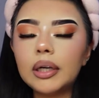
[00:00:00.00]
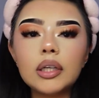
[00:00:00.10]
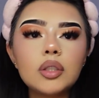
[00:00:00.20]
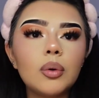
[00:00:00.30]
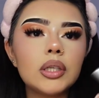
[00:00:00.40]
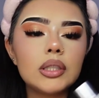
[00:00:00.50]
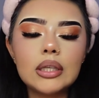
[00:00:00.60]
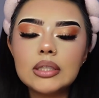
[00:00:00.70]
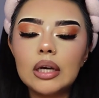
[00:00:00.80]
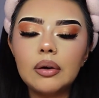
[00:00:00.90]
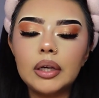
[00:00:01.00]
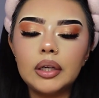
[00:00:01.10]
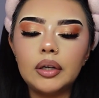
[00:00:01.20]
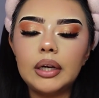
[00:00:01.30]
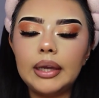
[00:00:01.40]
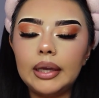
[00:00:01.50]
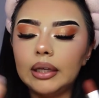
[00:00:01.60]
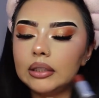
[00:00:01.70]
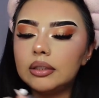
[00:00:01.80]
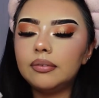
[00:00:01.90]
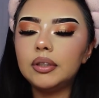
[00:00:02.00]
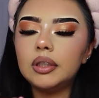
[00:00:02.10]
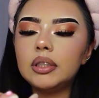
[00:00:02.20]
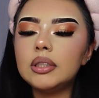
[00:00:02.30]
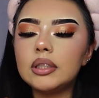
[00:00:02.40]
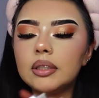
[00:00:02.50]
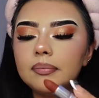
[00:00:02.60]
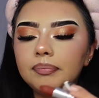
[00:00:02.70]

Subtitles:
gonna swatch these out in our hands first.